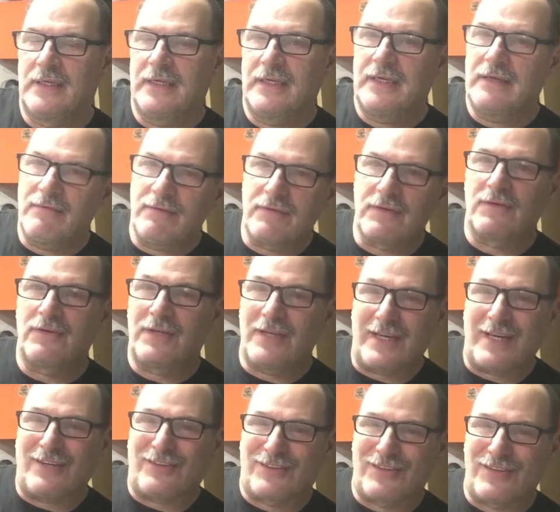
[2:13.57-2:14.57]
even though you
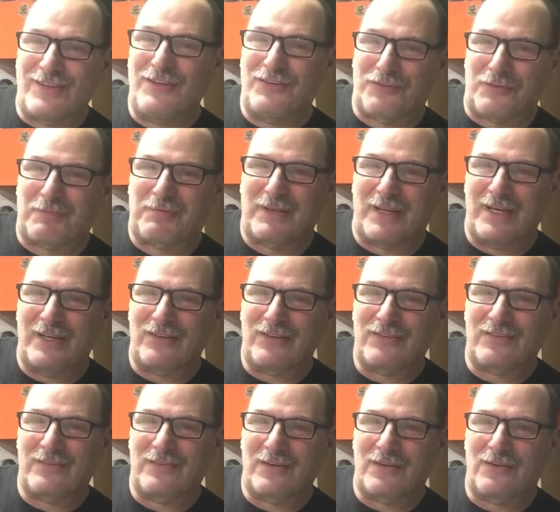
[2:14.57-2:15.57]
get your knees replaced,
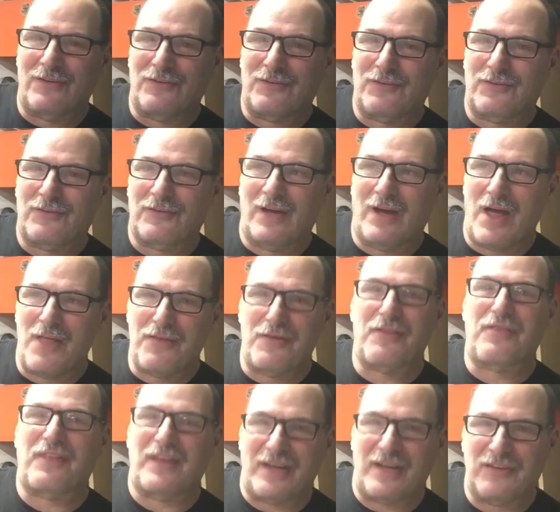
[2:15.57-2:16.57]
there's
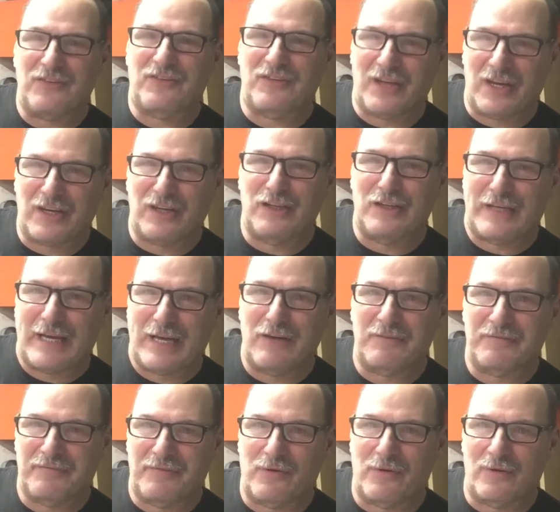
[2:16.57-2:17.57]
other things you got to look
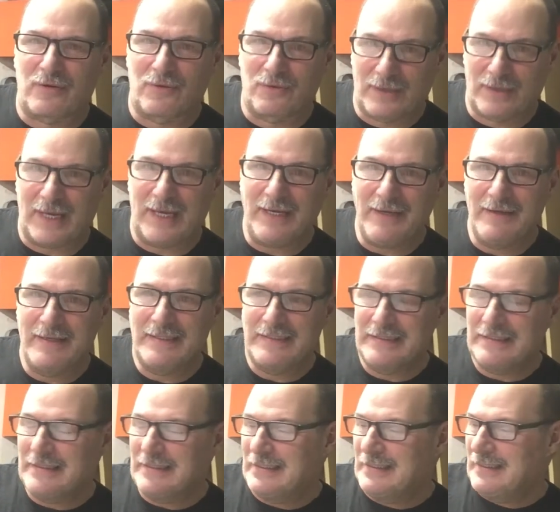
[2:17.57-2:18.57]
out for, okay?
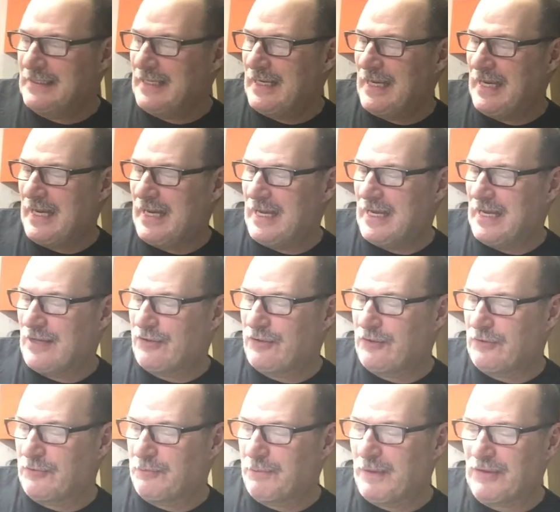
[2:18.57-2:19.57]
And
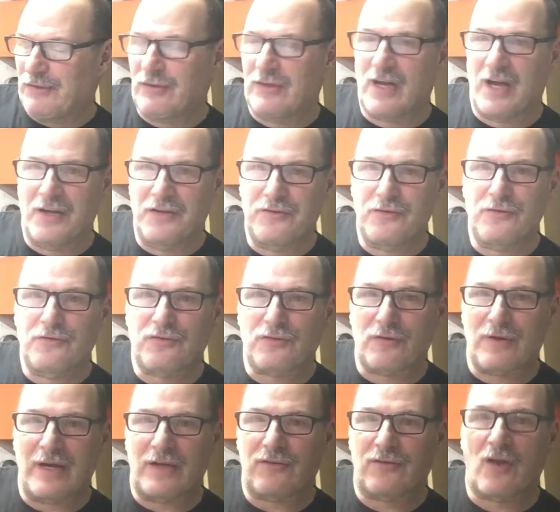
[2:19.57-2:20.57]
especially undue
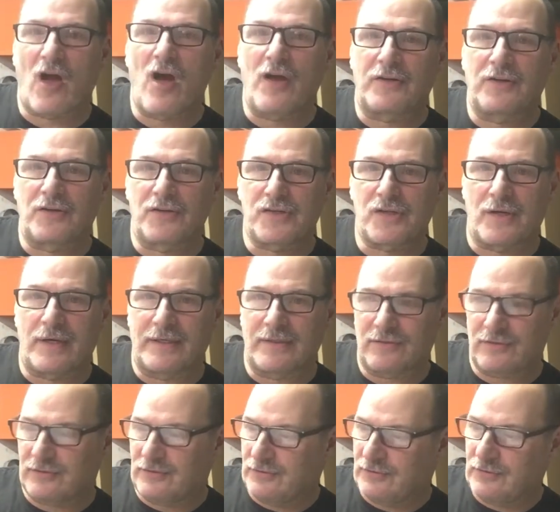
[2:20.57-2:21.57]
stress on your
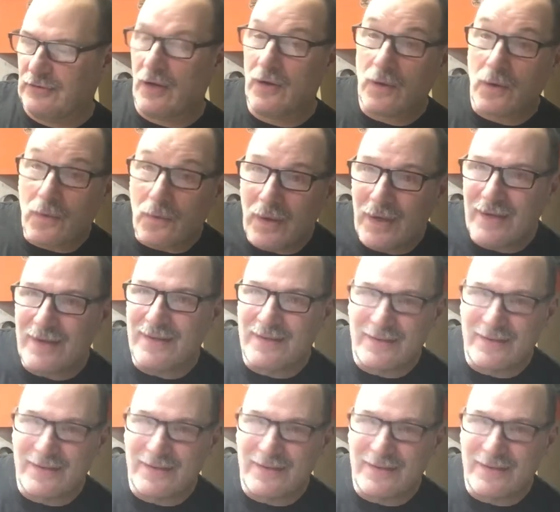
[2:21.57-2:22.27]
joints. So,